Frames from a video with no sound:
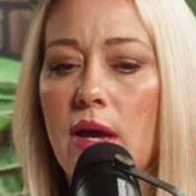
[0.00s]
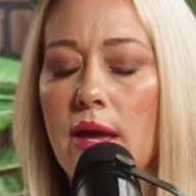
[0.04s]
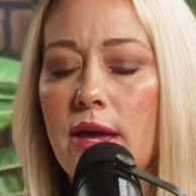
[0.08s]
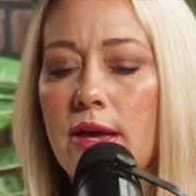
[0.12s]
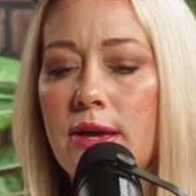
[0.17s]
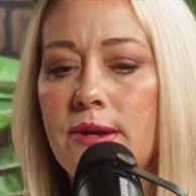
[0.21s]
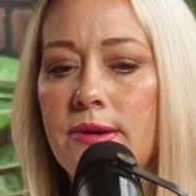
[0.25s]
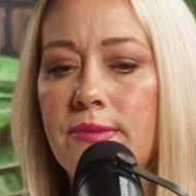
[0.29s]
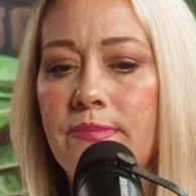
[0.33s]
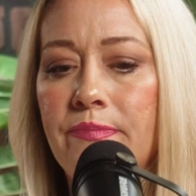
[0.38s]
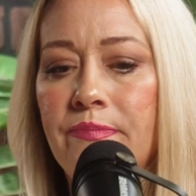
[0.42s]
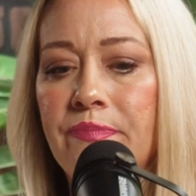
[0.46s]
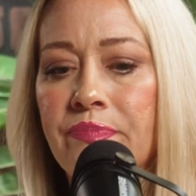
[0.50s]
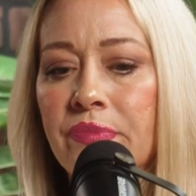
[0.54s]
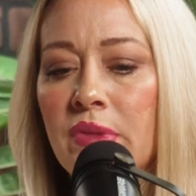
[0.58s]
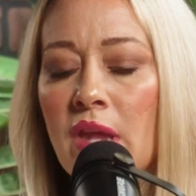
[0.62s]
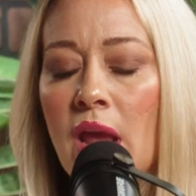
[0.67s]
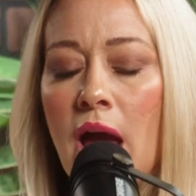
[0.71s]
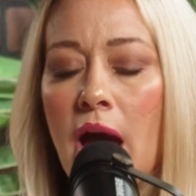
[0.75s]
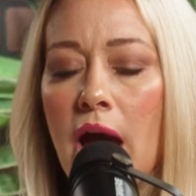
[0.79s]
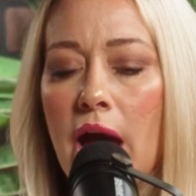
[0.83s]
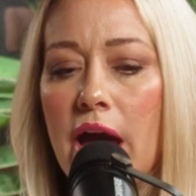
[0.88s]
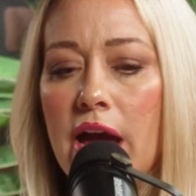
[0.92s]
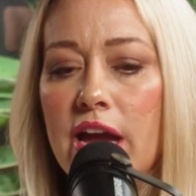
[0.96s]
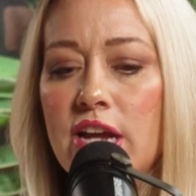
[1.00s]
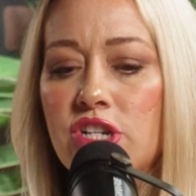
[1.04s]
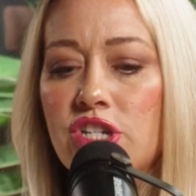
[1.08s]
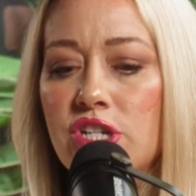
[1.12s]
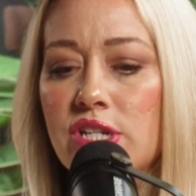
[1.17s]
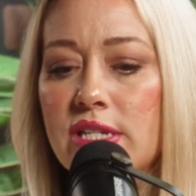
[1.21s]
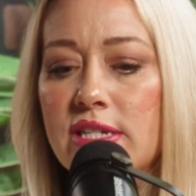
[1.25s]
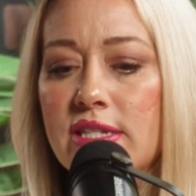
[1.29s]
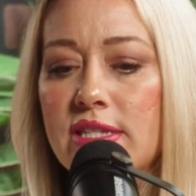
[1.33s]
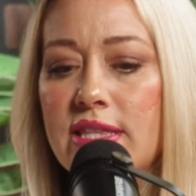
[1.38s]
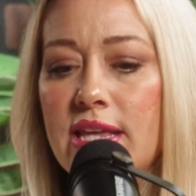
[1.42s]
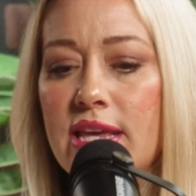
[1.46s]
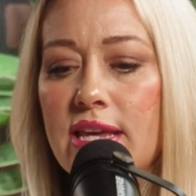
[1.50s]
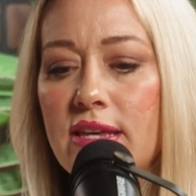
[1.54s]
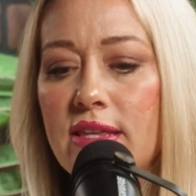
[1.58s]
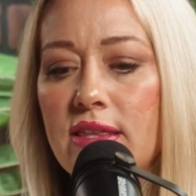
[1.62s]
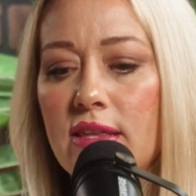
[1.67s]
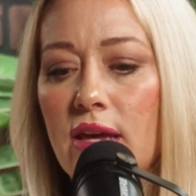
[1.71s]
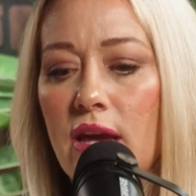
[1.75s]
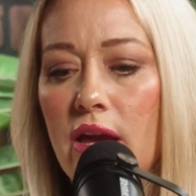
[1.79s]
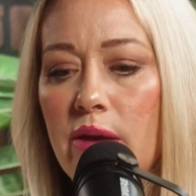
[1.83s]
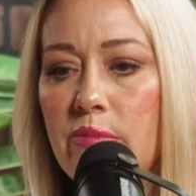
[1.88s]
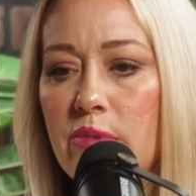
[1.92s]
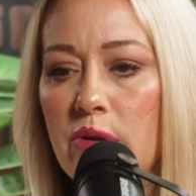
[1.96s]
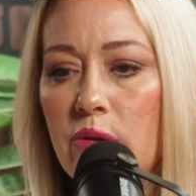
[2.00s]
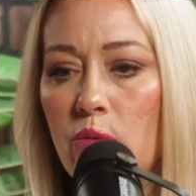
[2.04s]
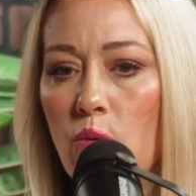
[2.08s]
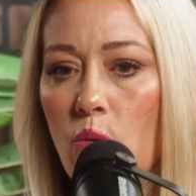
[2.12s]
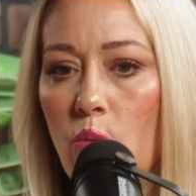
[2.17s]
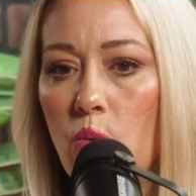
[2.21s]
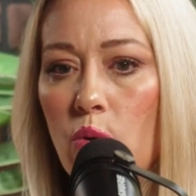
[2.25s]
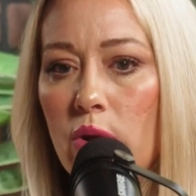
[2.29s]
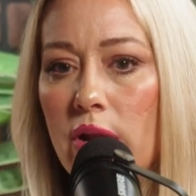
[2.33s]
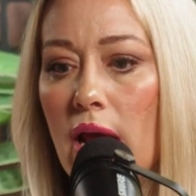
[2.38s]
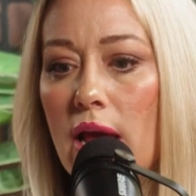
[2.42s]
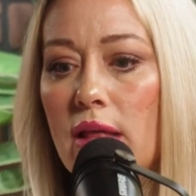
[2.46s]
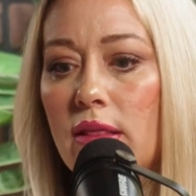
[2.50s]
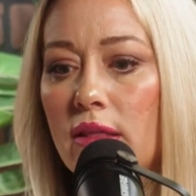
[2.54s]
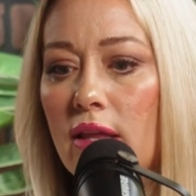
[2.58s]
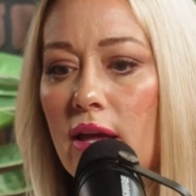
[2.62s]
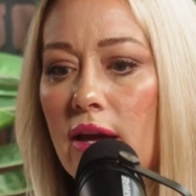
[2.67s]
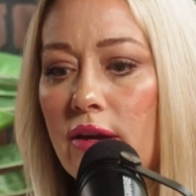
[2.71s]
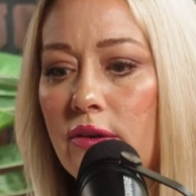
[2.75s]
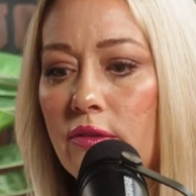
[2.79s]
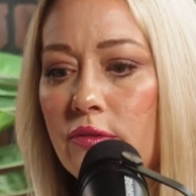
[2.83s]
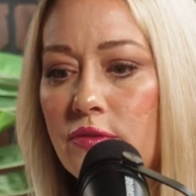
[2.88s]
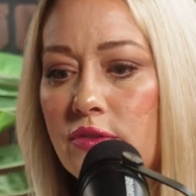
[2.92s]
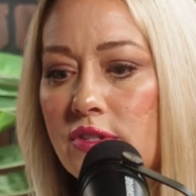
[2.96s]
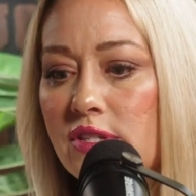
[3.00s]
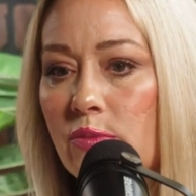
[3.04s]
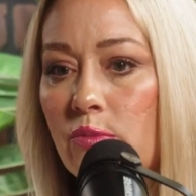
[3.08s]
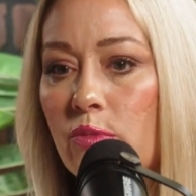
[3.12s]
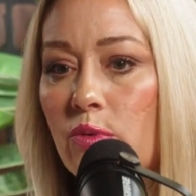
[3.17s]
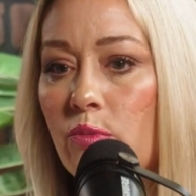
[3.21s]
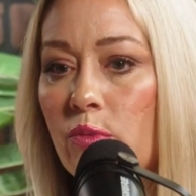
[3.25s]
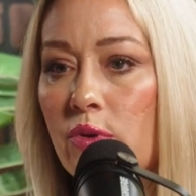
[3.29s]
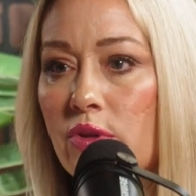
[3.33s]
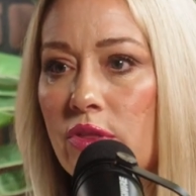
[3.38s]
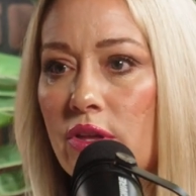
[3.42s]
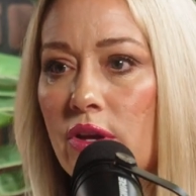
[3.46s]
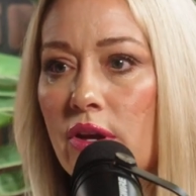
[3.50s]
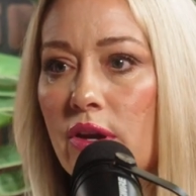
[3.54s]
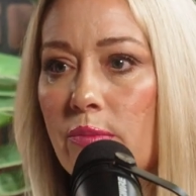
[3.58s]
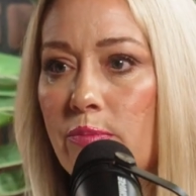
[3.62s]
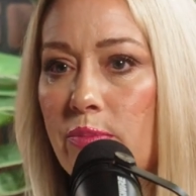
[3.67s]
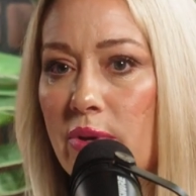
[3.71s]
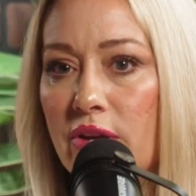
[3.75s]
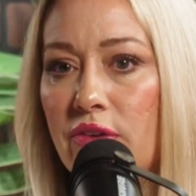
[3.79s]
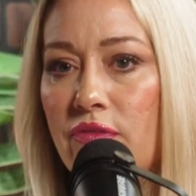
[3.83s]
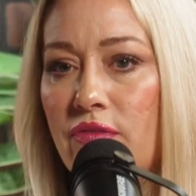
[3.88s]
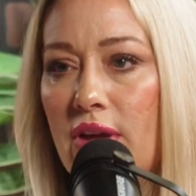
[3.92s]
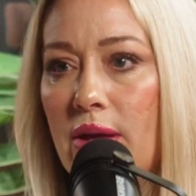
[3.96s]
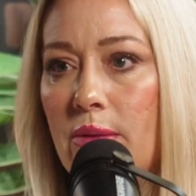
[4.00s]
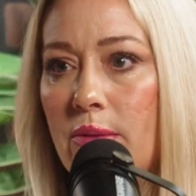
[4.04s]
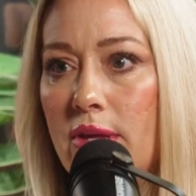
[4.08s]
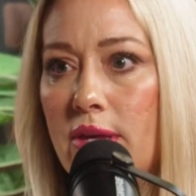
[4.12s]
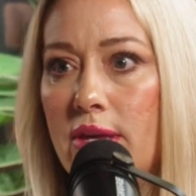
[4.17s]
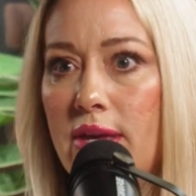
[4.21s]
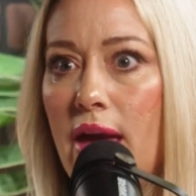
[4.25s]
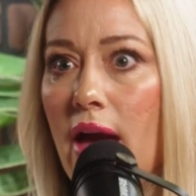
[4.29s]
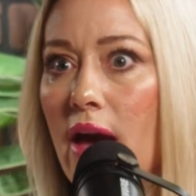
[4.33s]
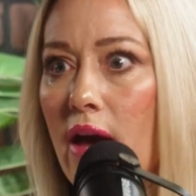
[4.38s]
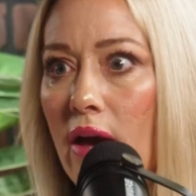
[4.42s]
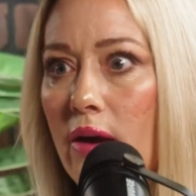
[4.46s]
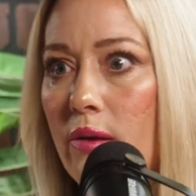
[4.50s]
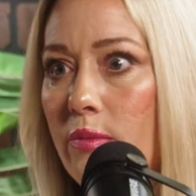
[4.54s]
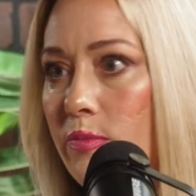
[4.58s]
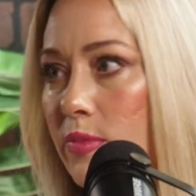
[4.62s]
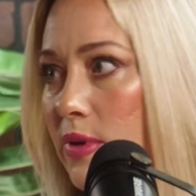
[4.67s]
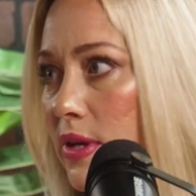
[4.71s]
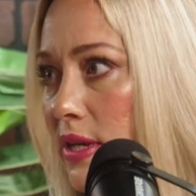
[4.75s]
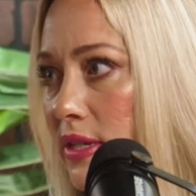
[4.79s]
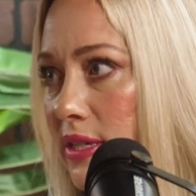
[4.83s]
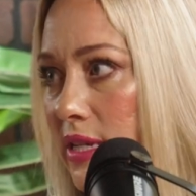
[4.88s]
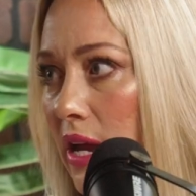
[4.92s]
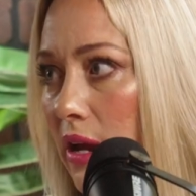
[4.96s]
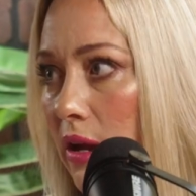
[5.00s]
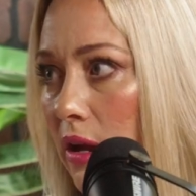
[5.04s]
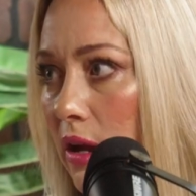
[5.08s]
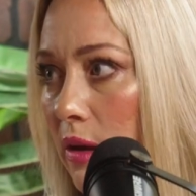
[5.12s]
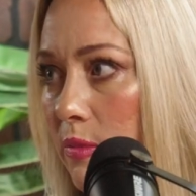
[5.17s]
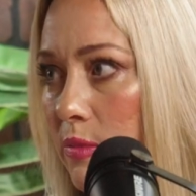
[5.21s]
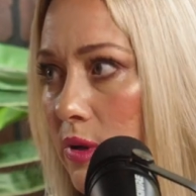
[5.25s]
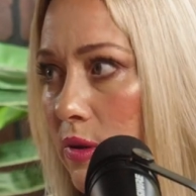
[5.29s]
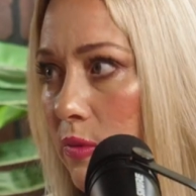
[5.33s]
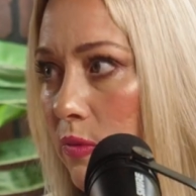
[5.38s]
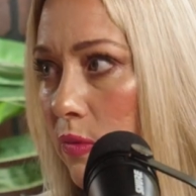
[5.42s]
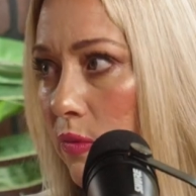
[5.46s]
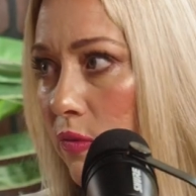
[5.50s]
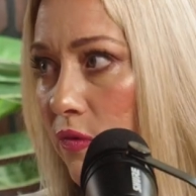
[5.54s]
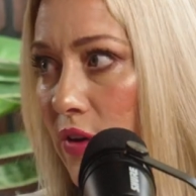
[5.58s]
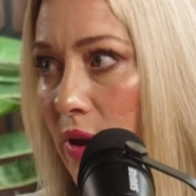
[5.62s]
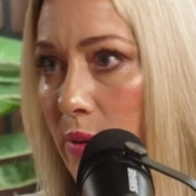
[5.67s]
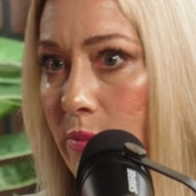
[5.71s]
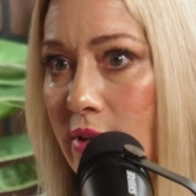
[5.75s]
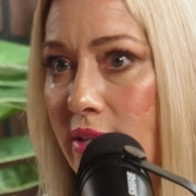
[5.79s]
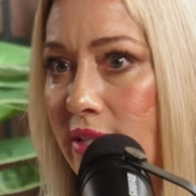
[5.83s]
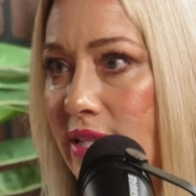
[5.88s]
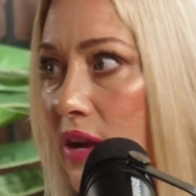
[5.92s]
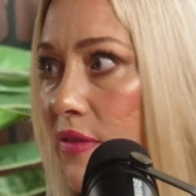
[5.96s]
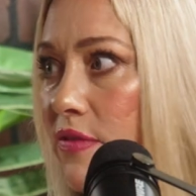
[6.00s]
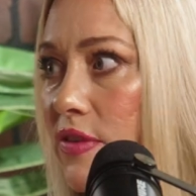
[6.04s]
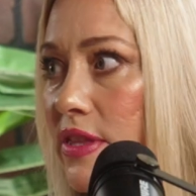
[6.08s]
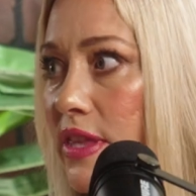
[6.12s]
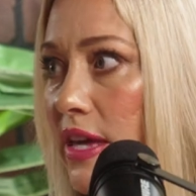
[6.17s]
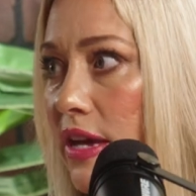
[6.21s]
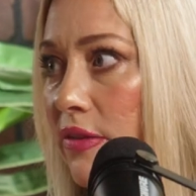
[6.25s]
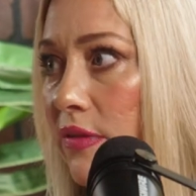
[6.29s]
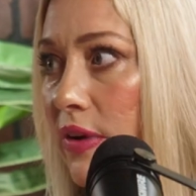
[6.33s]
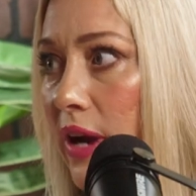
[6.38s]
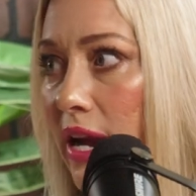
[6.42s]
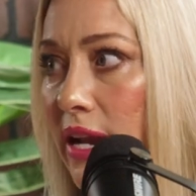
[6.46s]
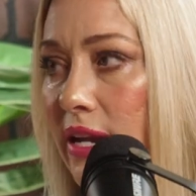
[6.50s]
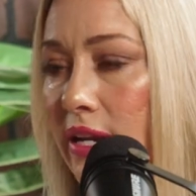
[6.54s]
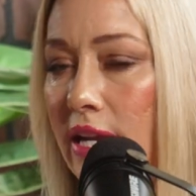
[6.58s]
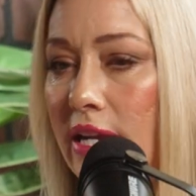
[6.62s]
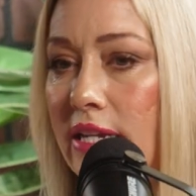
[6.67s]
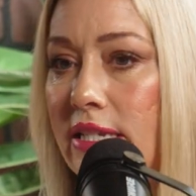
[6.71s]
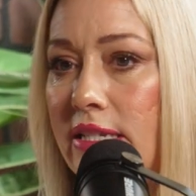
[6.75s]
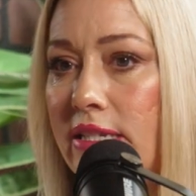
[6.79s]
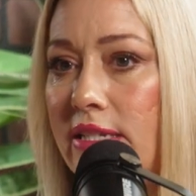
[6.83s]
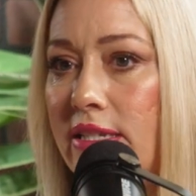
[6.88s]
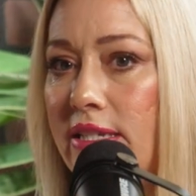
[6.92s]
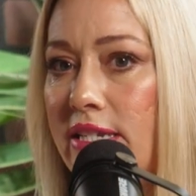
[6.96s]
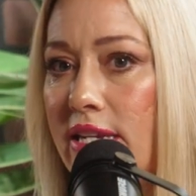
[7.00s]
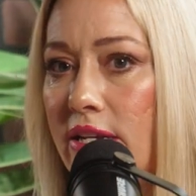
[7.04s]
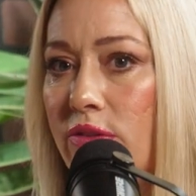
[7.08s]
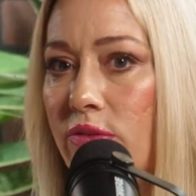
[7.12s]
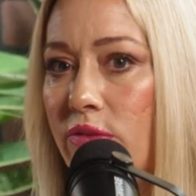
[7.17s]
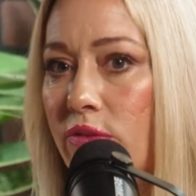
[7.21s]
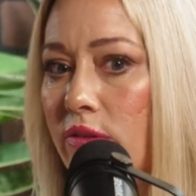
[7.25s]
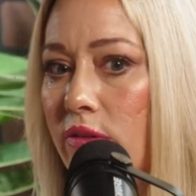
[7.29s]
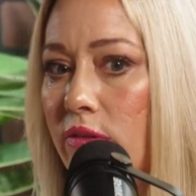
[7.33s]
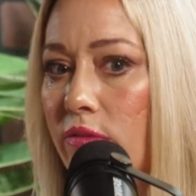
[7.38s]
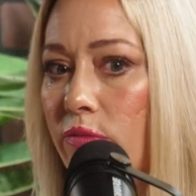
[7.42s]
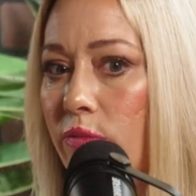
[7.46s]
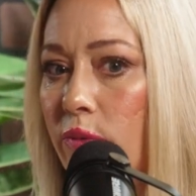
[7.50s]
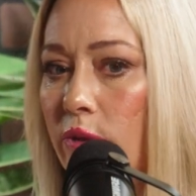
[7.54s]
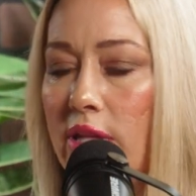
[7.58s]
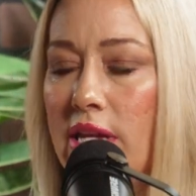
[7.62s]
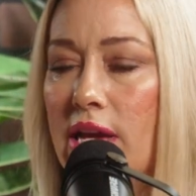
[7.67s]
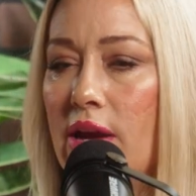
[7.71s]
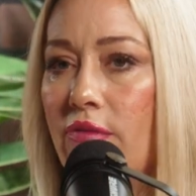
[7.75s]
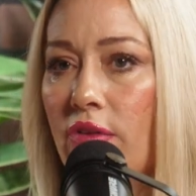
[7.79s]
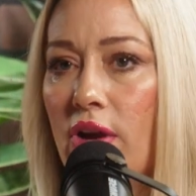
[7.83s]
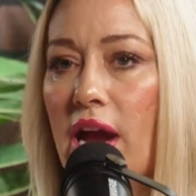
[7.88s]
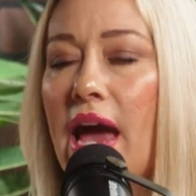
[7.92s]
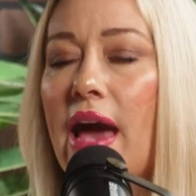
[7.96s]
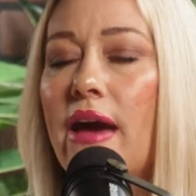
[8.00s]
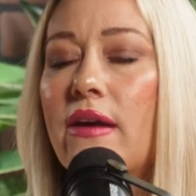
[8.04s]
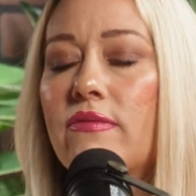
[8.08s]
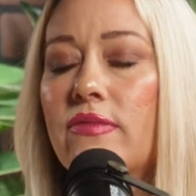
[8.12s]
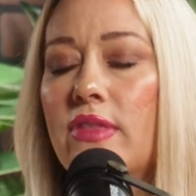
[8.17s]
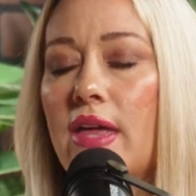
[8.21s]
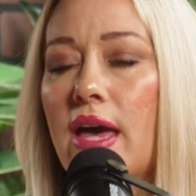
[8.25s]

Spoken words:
I just think, would I love someone with a big family? Yeah, because family is everything, right? And I didn't really ever have